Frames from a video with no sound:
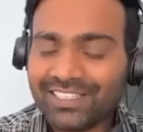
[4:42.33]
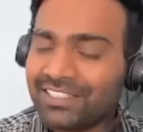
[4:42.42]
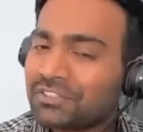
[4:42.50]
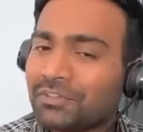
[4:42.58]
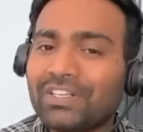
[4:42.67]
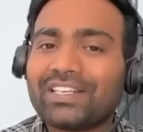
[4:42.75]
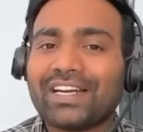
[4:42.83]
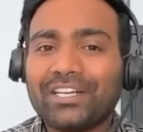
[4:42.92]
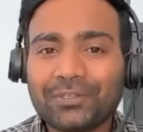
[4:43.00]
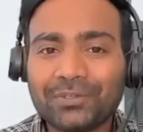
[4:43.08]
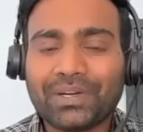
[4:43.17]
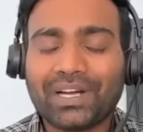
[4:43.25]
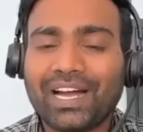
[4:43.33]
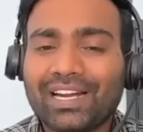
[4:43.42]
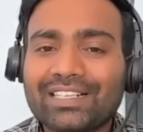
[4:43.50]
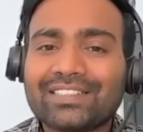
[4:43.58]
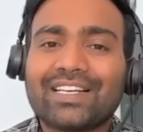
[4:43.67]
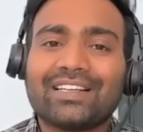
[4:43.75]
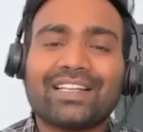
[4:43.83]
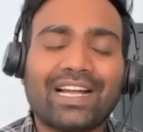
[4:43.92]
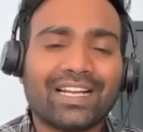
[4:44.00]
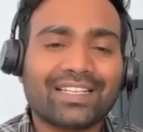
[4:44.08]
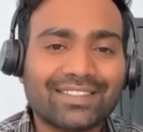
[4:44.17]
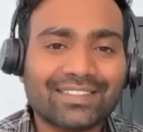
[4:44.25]
So we'll try to understand the
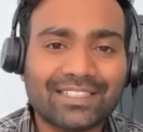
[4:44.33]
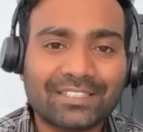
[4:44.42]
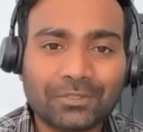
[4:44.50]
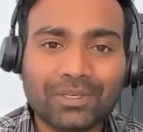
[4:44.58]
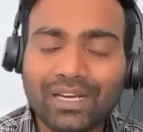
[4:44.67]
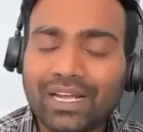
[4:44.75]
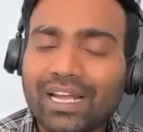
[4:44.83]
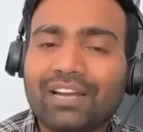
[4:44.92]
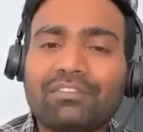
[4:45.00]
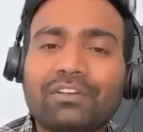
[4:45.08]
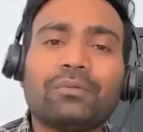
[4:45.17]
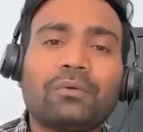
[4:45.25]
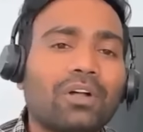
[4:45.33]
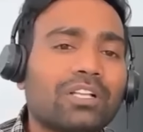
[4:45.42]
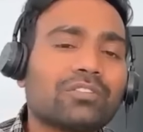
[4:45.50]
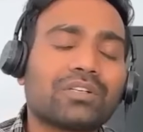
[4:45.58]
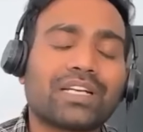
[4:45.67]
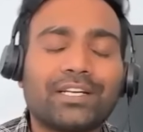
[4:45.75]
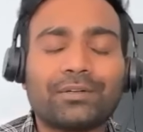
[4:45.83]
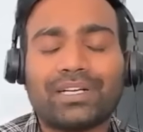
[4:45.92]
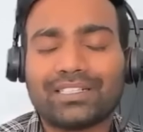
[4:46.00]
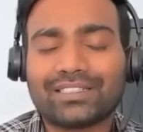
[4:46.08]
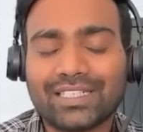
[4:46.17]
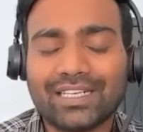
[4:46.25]
access control and we'll also try to
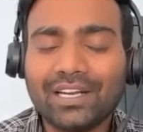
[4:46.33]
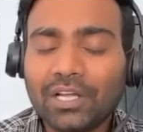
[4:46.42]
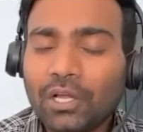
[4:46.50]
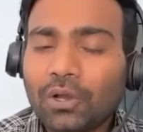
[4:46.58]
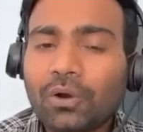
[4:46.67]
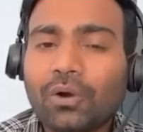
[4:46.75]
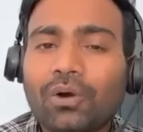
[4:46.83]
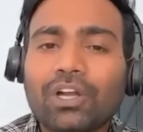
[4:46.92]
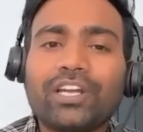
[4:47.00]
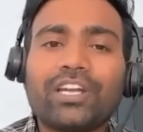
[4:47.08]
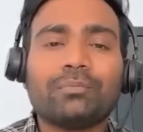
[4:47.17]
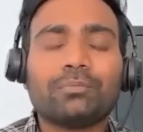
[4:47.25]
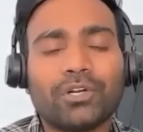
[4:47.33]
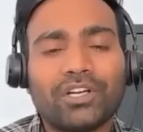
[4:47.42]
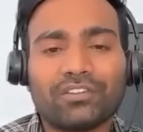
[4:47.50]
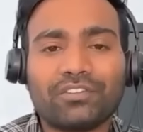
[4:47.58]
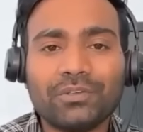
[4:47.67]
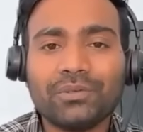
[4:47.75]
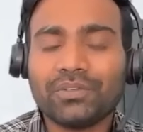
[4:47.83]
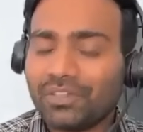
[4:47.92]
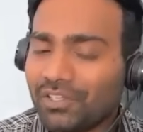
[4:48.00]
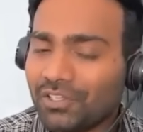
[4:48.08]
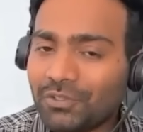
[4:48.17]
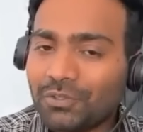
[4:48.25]
understand auditing point of view
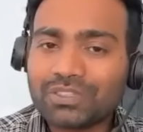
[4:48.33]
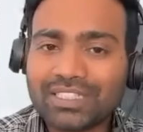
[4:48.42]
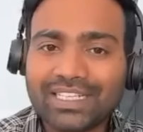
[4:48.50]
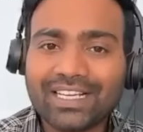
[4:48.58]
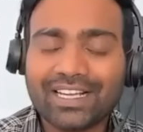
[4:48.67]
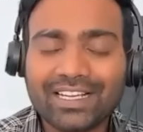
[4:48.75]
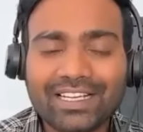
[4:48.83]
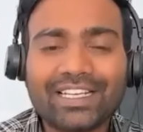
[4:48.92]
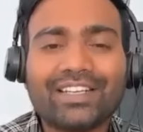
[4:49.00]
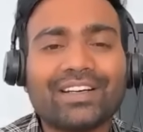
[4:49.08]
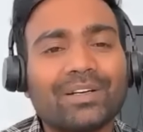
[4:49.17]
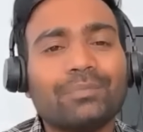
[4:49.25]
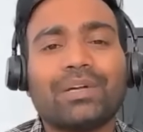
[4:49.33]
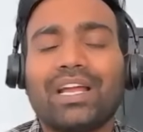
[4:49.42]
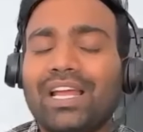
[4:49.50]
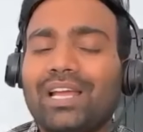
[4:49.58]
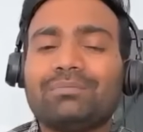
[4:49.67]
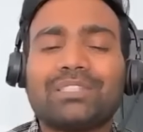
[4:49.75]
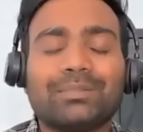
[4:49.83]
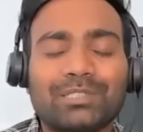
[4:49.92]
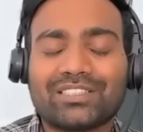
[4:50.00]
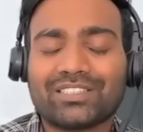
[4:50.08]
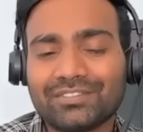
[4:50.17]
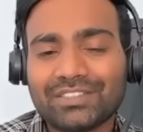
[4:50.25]
using GitHub MCP
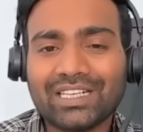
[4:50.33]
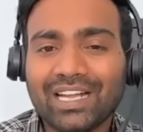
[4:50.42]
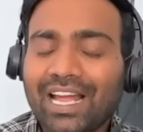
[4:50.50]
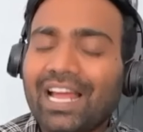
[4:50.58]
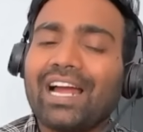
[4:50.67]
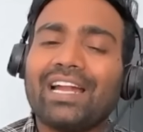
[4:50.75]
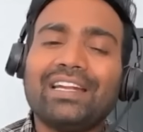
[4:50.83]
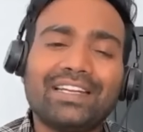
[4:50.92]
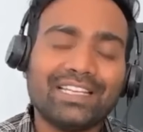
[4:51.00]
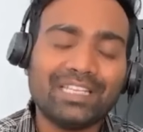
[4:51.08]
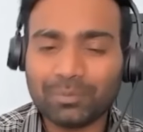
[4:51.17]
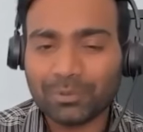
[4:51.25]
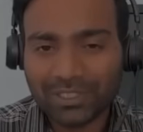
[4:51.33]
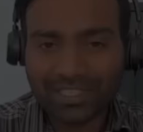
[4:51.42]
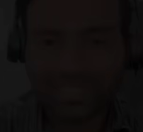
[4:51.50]
server and teleport.